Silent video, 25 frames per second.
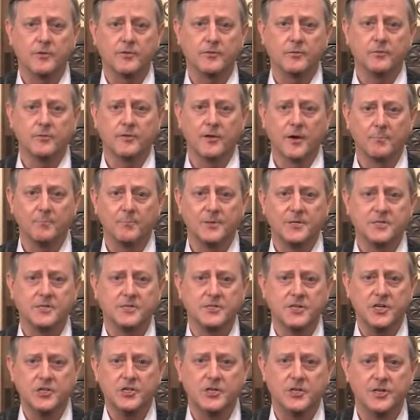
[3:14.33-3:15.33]
through their
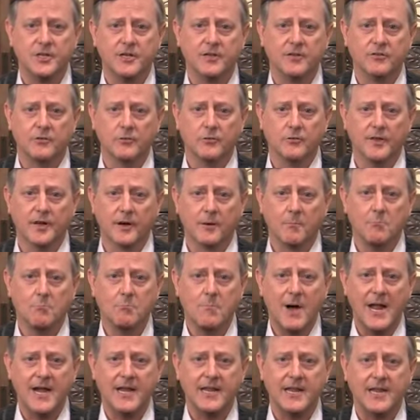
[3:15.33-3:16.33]
position, through their
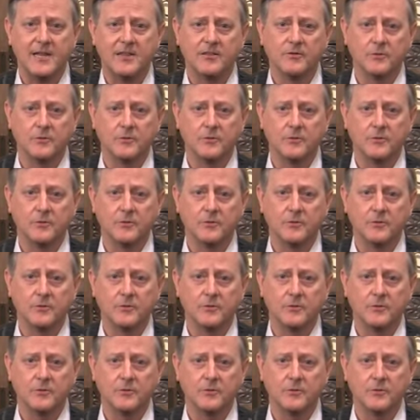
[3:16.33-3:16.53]
money,